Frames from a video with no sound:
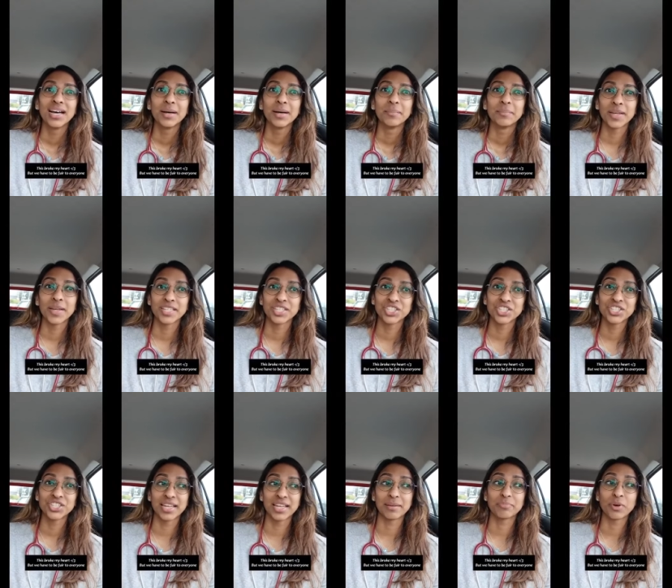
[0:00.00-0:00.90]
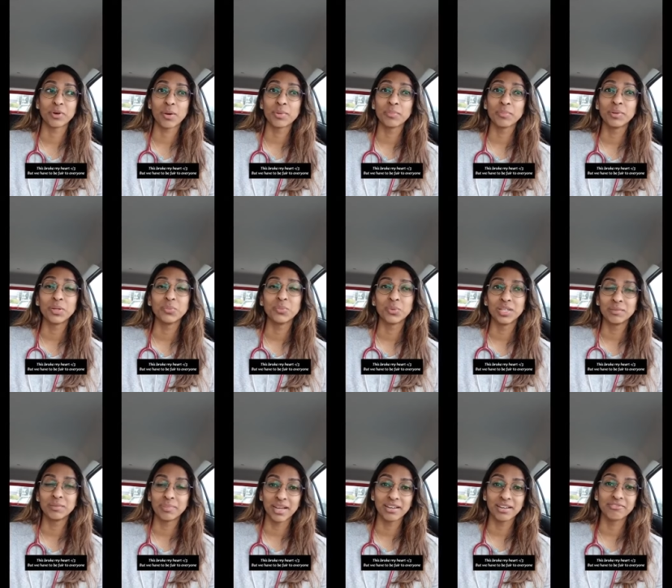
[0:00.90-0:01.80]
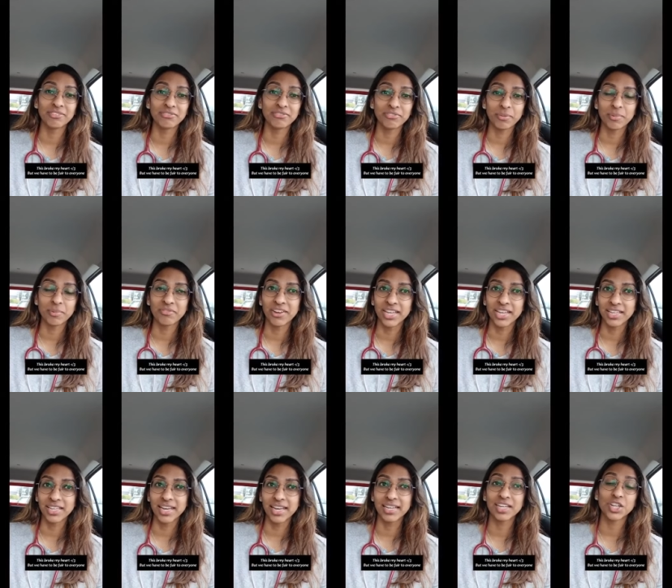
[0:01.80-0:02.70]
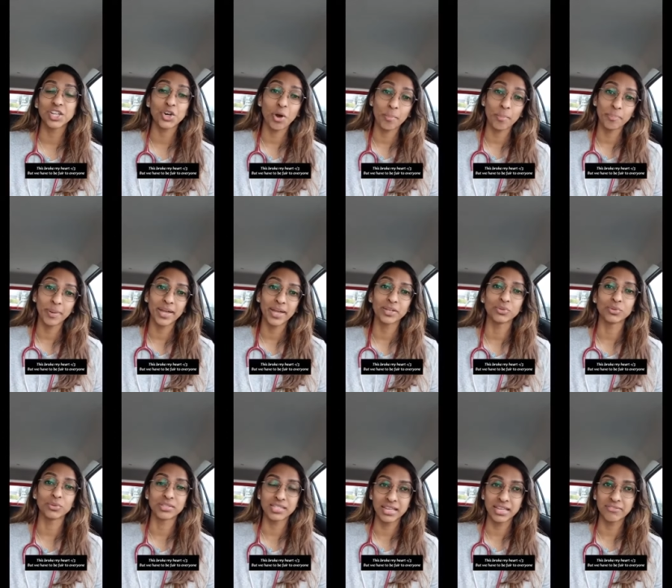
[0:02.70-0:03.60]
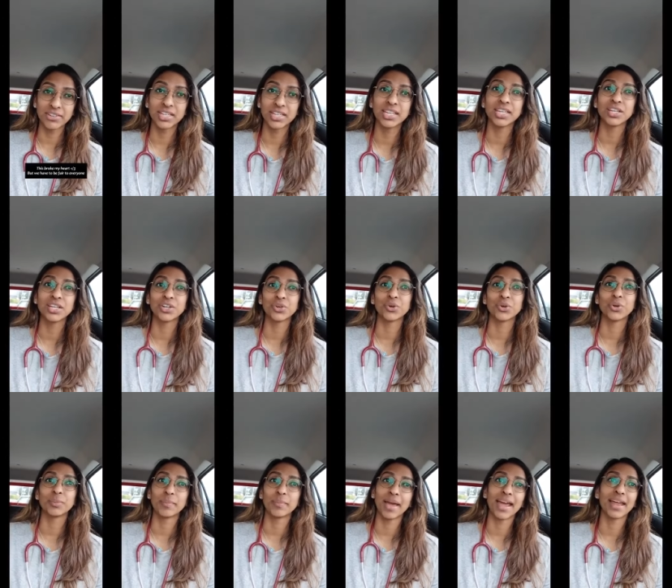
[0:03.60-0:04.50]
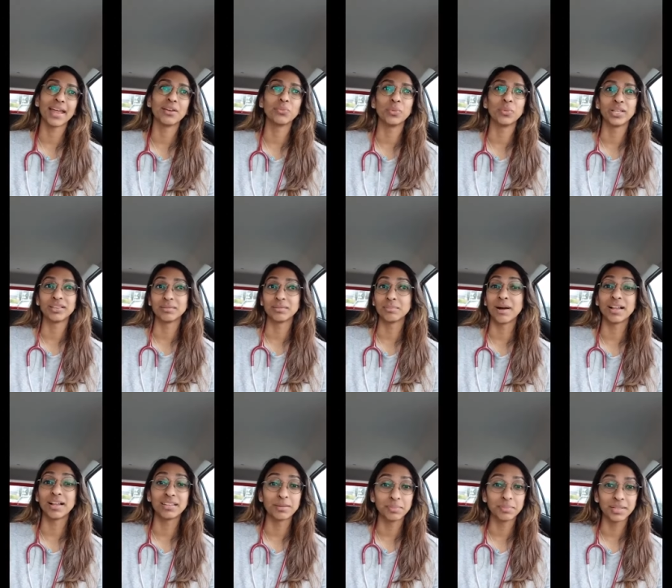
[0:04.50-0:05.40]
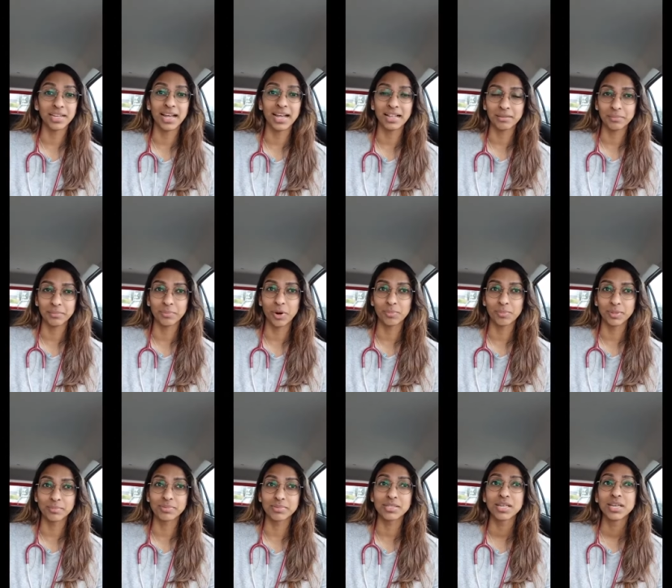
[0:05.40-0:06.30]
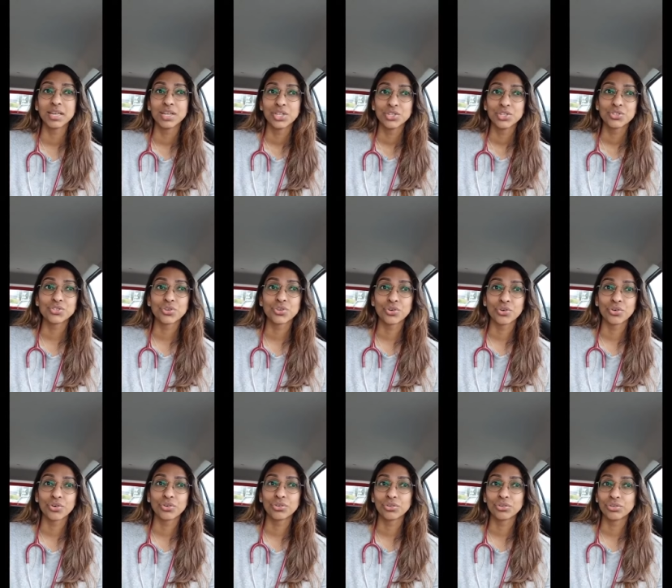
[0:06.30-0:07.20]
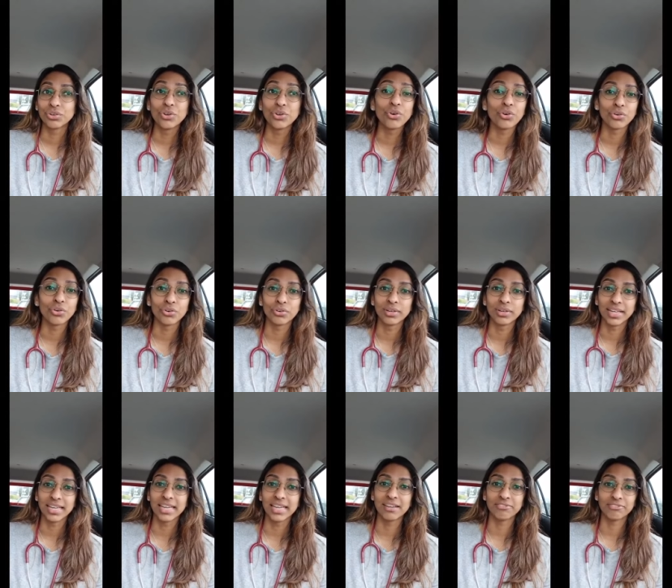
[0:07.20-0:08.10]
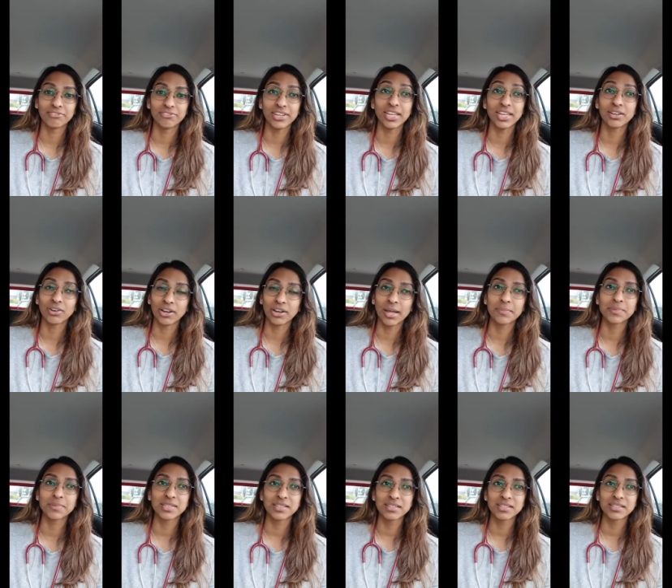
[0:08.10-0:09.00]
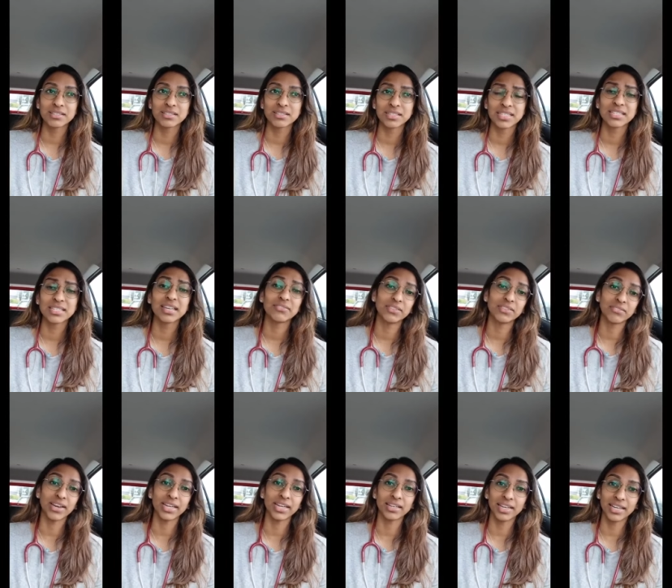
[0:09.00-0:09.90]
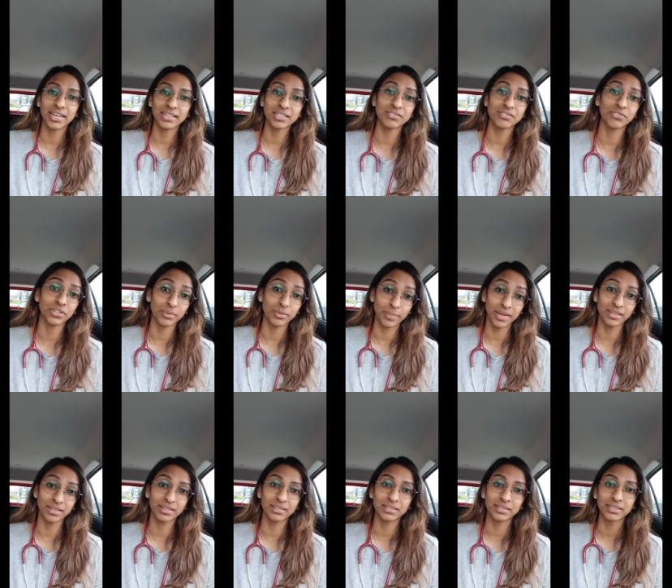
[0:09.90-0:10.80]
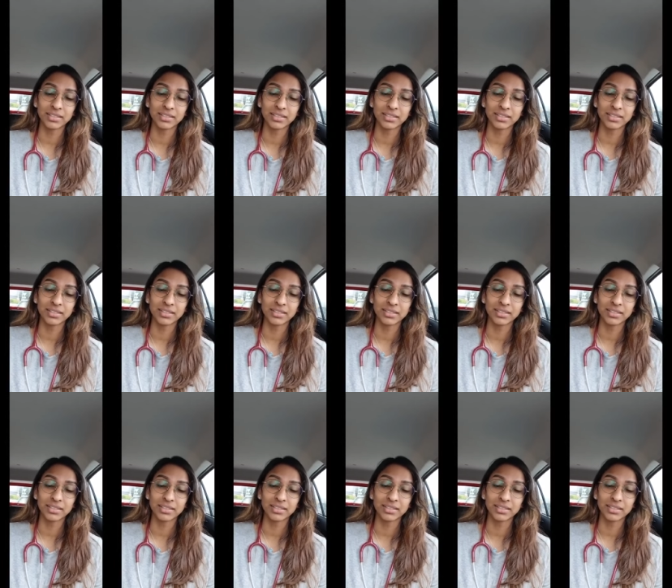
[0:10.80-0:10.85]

patients that probably will benefit from a ventilator compared to a 70 year old man with multiple health problems. So, no, if he collapses, save the ventilators for the better